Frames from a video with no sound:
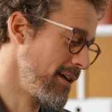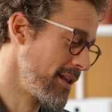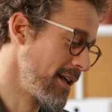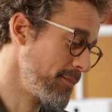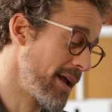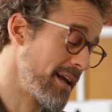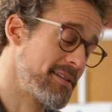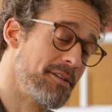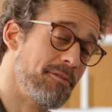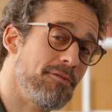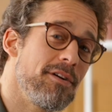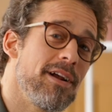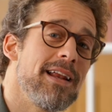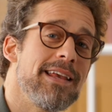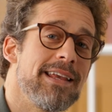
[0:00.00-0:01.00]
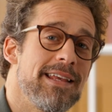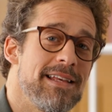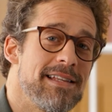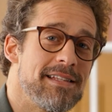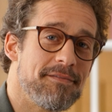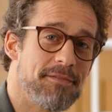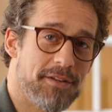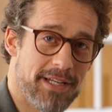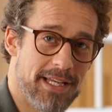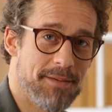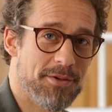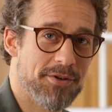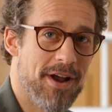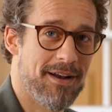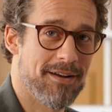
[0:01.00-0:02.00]
that makes it really easy for you to keep
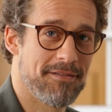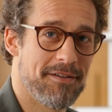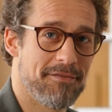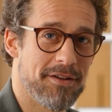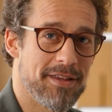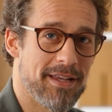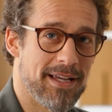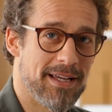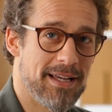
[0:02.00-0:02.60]
track of everything